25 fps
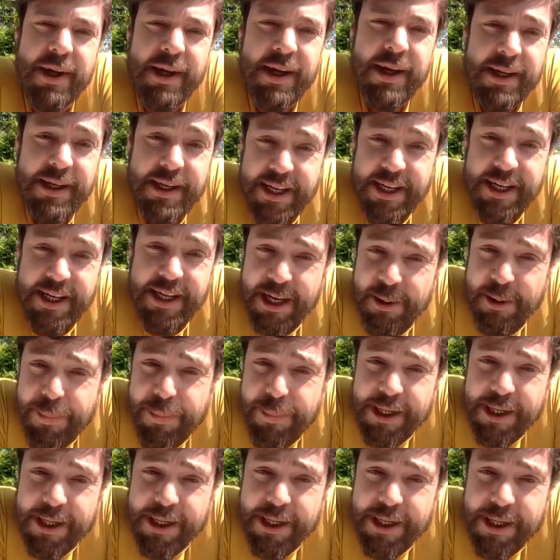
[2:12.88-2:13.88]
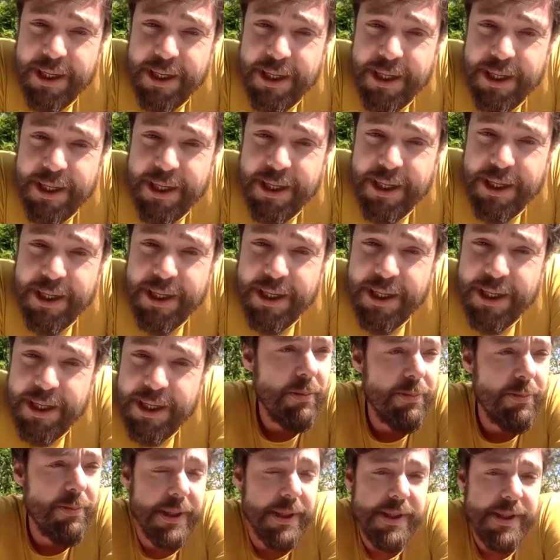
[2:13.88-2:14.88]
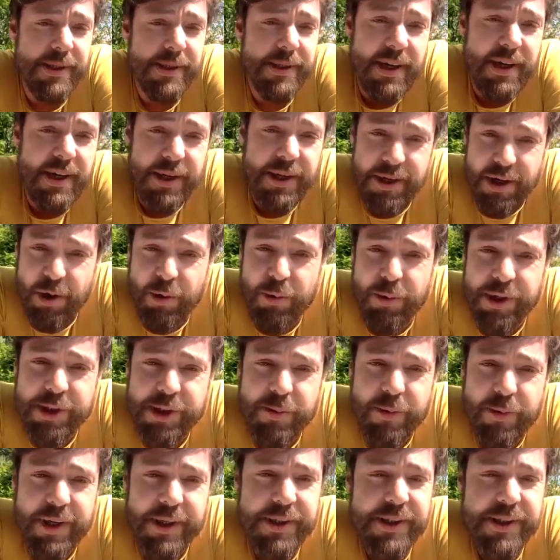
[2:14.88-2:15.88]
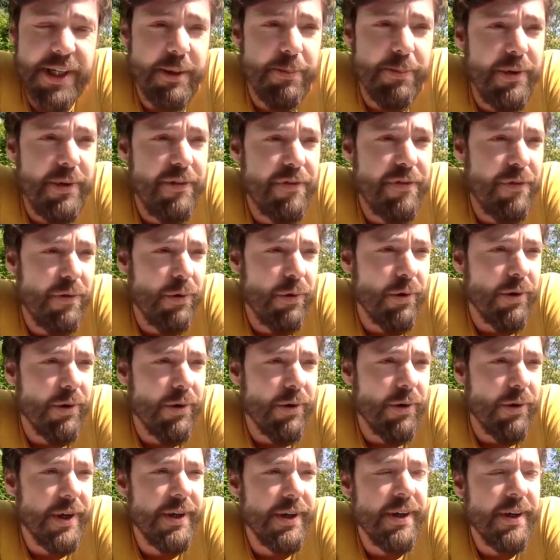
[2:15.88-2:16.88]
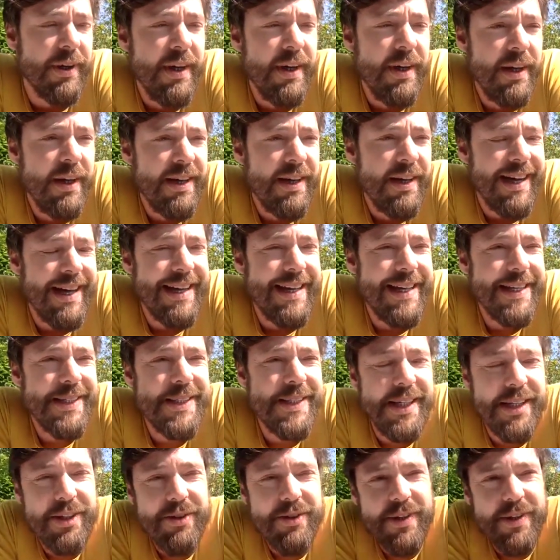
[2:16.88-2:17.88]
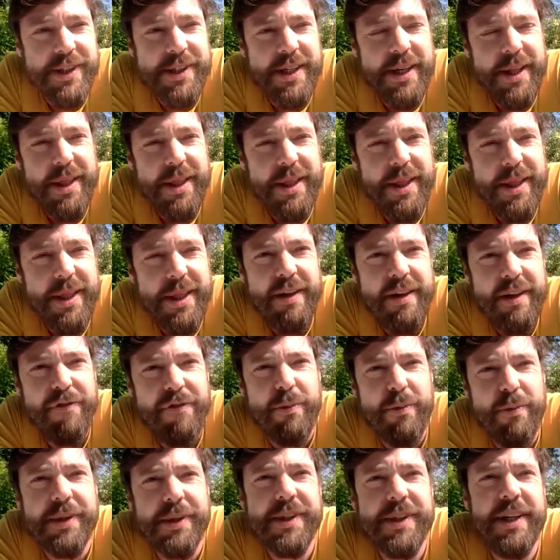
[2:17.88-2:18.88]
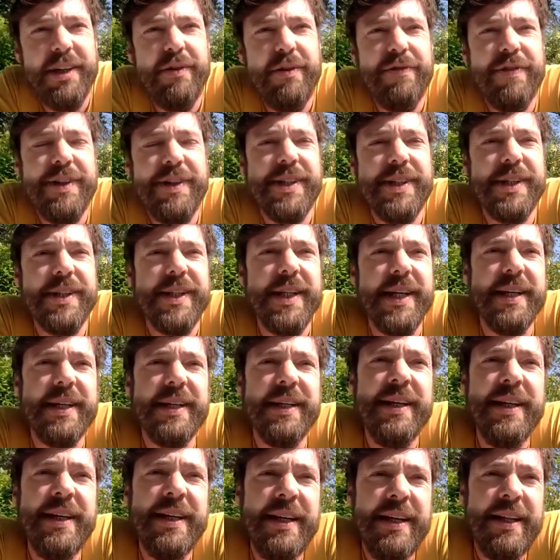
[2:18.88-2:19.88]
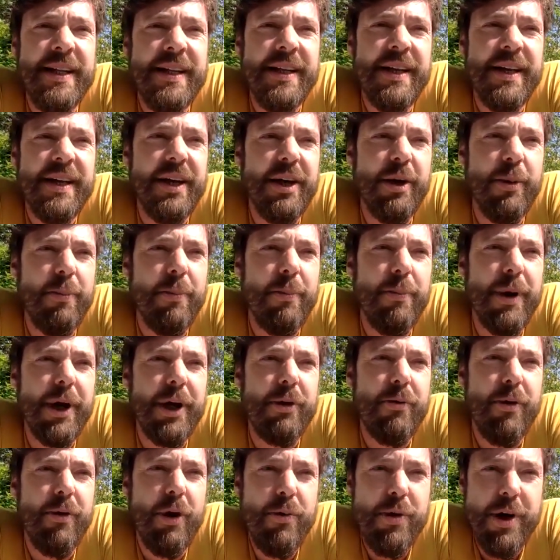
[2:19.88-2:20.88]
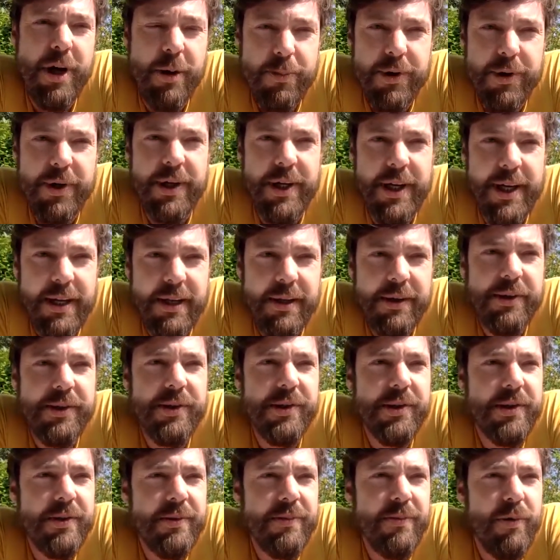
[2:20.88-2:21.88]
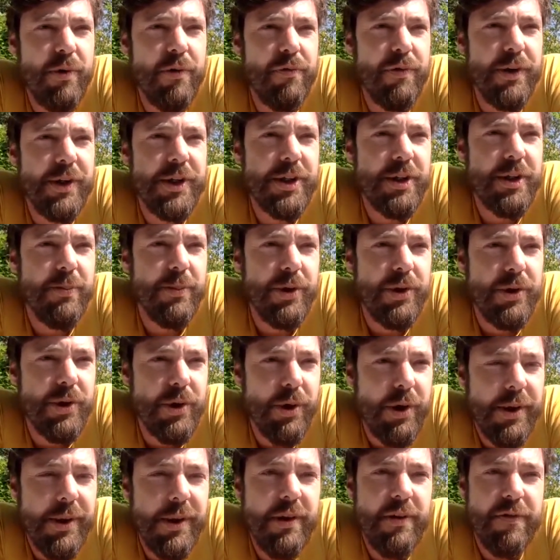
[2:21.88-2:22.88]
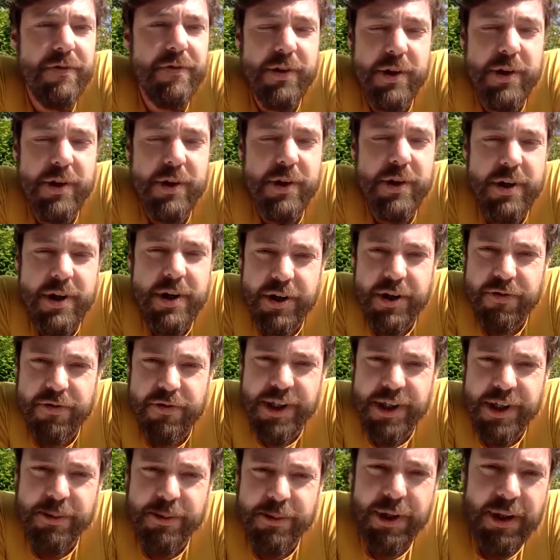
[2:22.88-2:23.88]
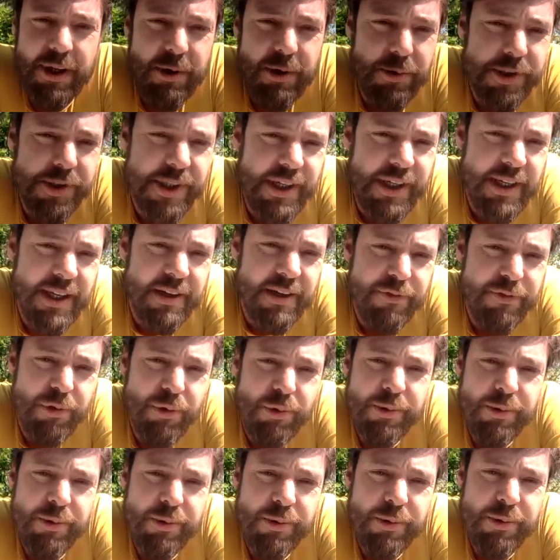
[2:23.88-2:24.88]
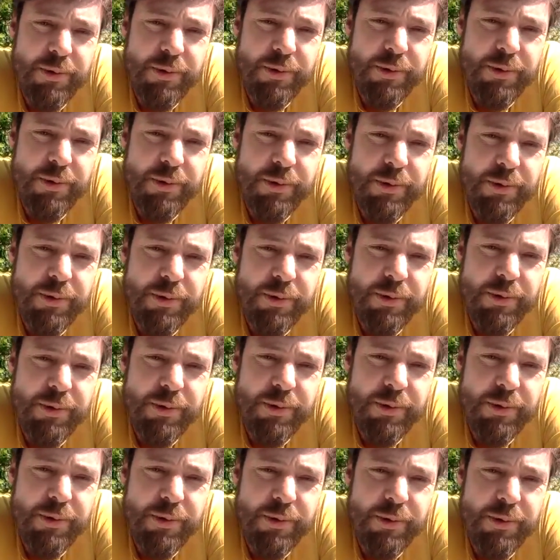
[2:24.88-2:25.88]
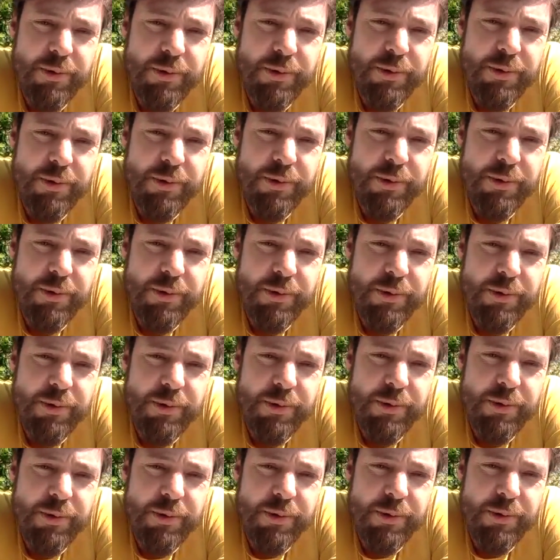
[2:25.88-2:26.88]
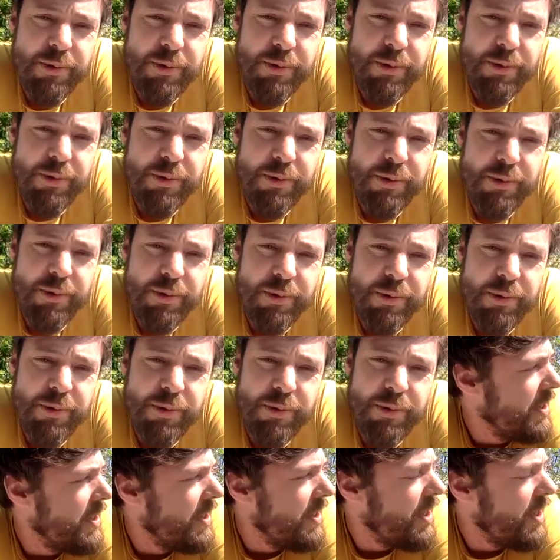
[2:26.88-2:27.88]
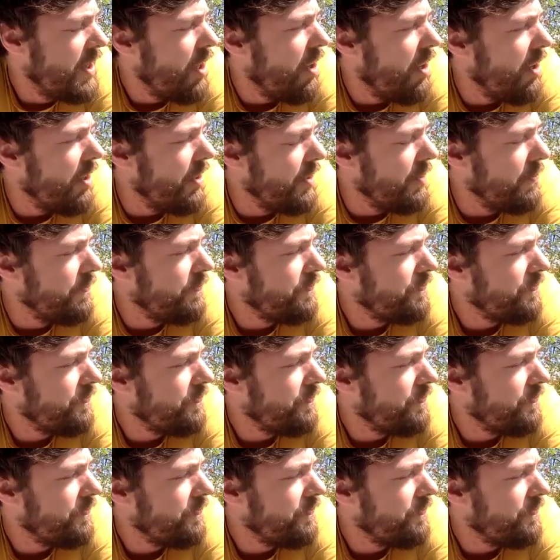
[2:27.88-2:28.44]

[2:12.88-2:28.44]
the impact of that is still a bit unknown, as what I said before. And I guess the interesting thing for myself is that by growing up in the Netherlands, of which the majority of the country is below sea level, we were always very much focused on